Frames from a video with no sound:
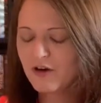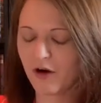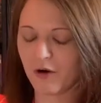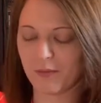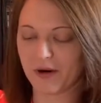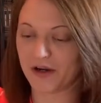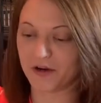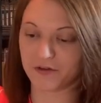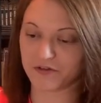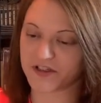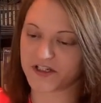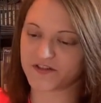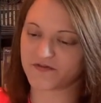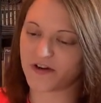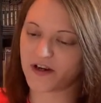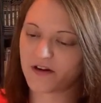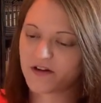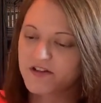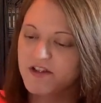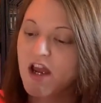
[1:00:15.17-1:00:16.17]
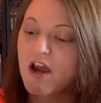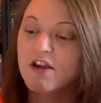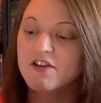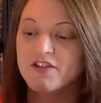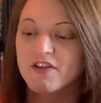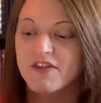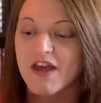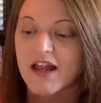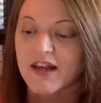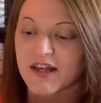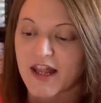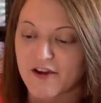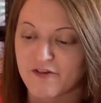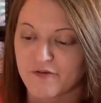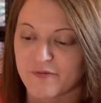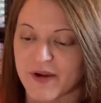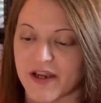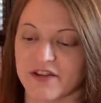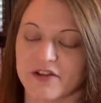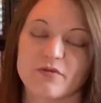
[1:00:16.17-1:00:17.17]
Oh man, all these figures. So that
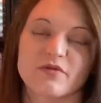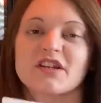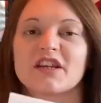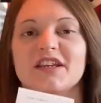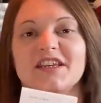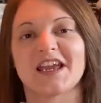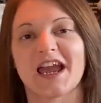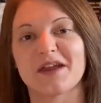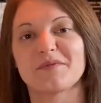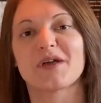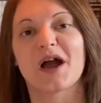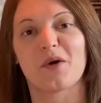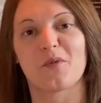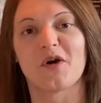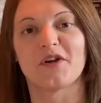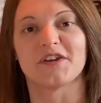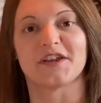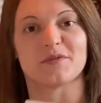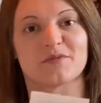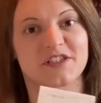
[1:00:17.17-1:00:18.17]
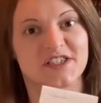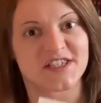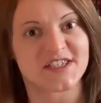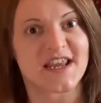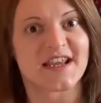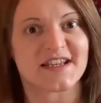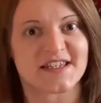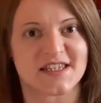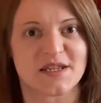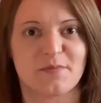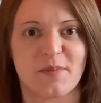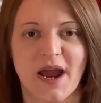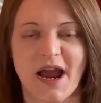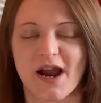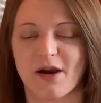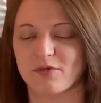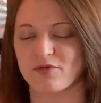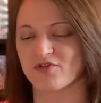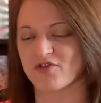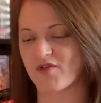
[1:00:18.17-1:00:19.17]
left me, there was a game that I wanted, it was
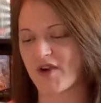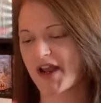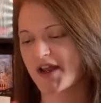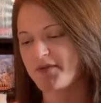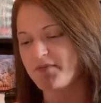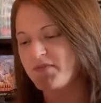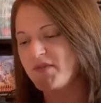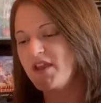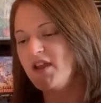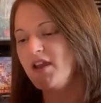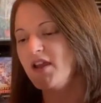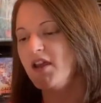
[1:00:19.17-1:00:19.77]
£60, right?